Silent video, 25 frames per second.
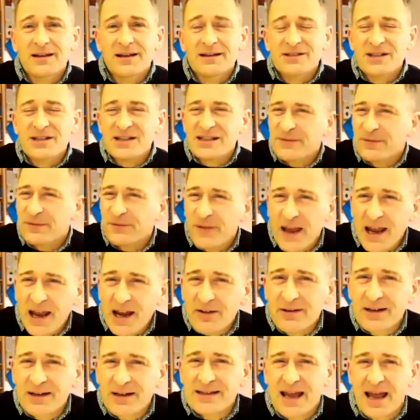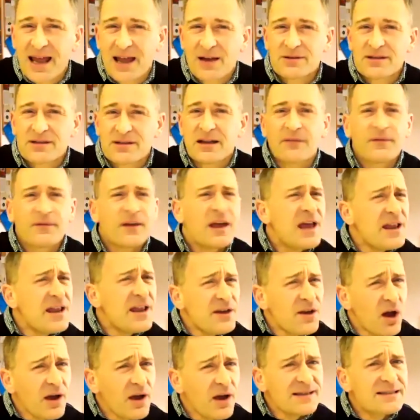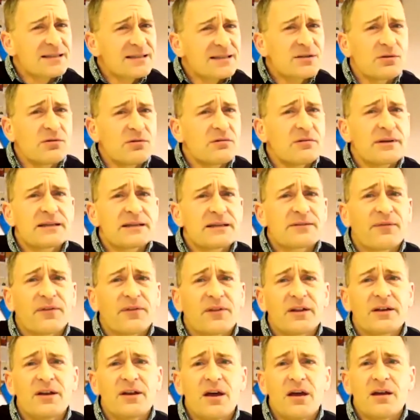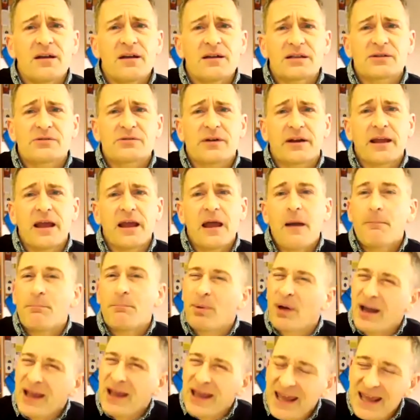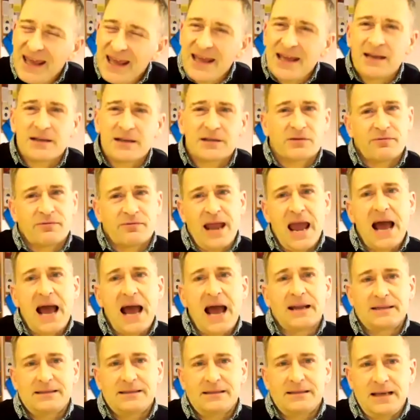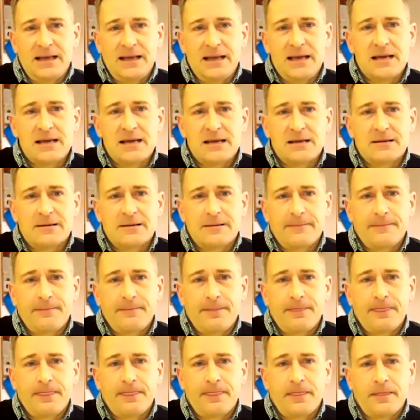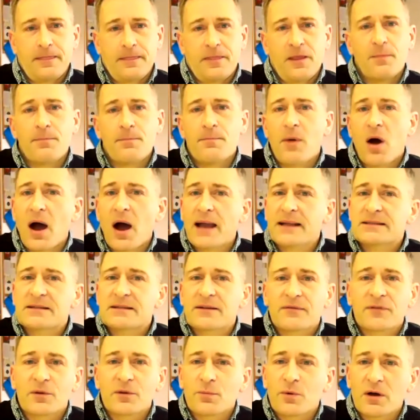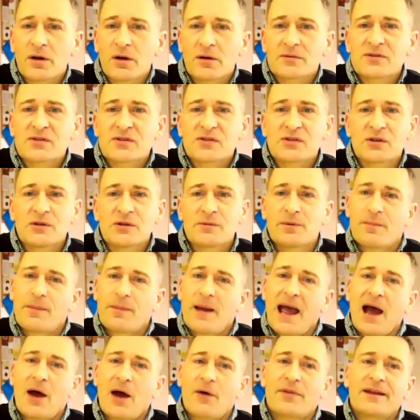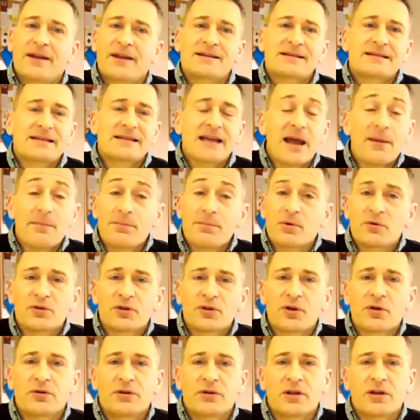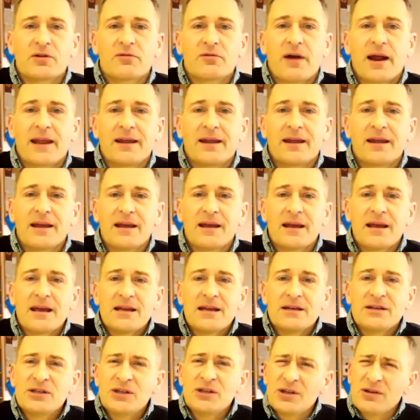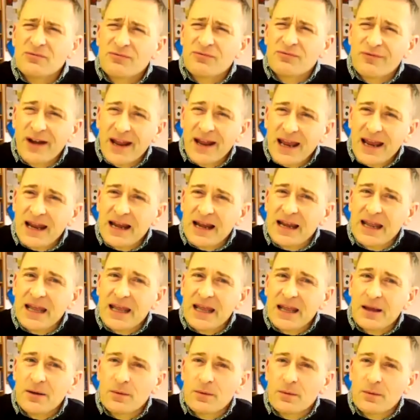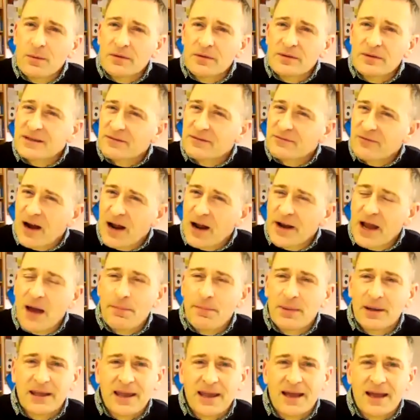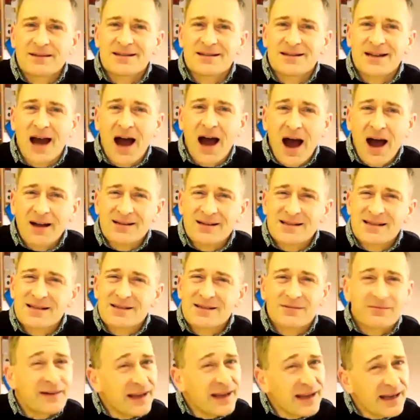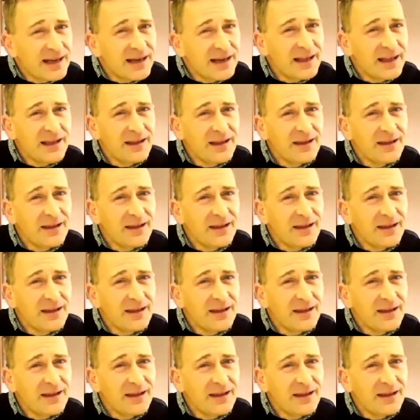Just fairy tale stuff, nice stories for the nursery, but here's reality. The might of the world's superpower, the assembled good and great. Do you really want to run up against us? Really?